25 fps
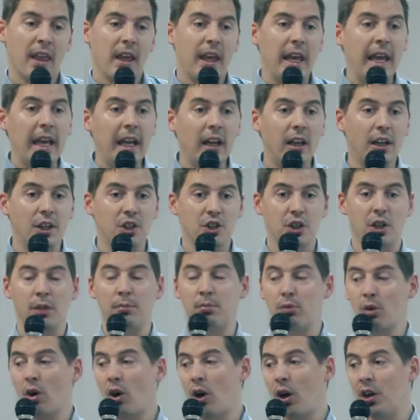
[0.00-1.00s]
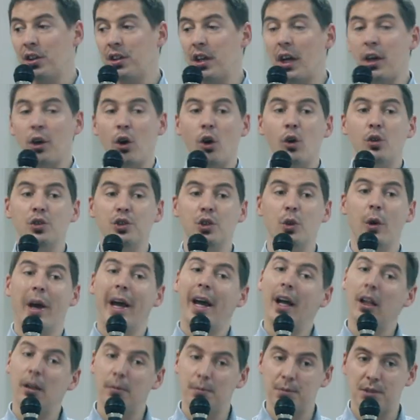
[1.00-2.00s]
English abroad and also
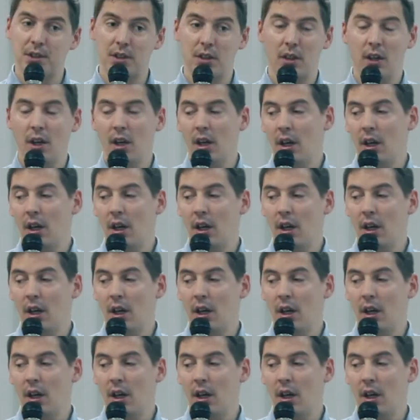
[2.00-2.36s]
helps